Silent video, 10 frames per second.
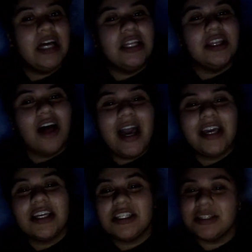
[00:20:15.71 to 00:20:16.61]

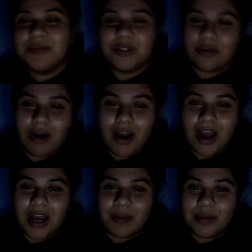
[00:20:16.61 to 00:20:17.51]
like,
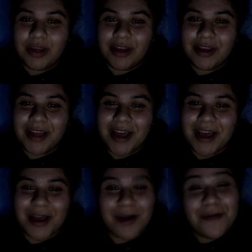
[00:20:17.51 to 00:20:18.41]
subscribe,
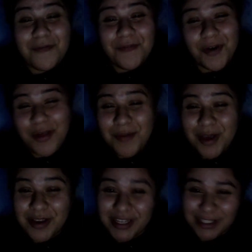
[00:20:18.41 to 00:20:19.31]
okay? And follow me
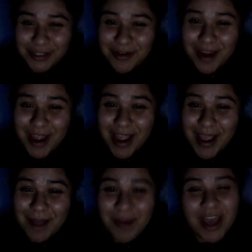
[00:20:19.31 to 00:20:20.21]
on Instagram.